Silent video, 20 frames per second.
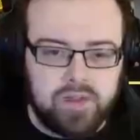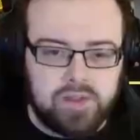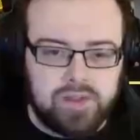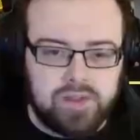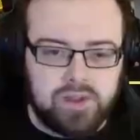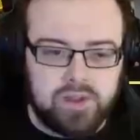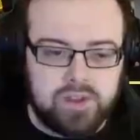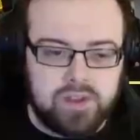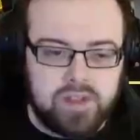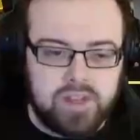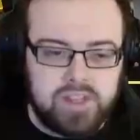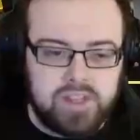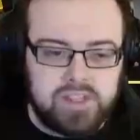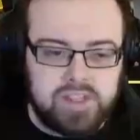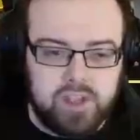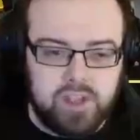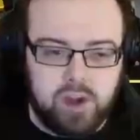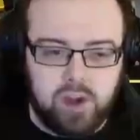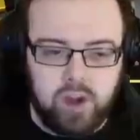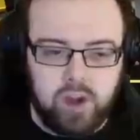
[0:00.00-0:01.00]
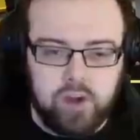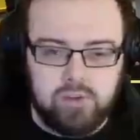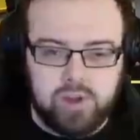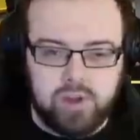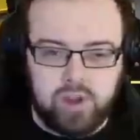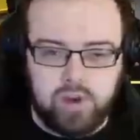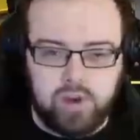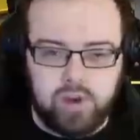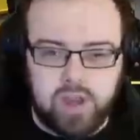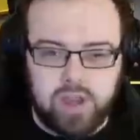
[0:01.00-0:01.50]
Feels good. You need to not
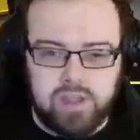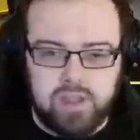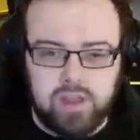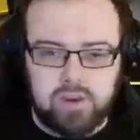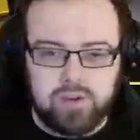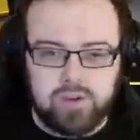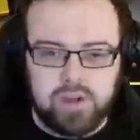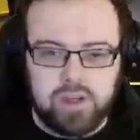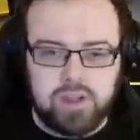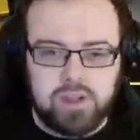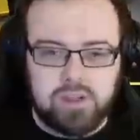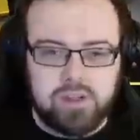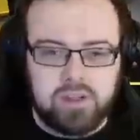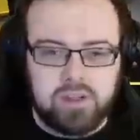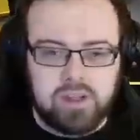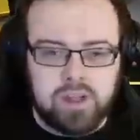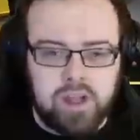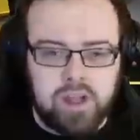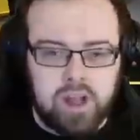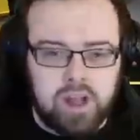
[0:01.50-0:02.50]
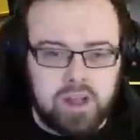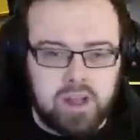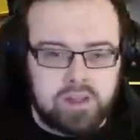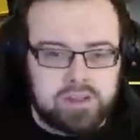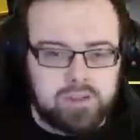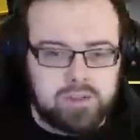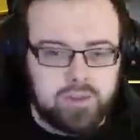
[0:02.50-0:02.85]
overcook it though.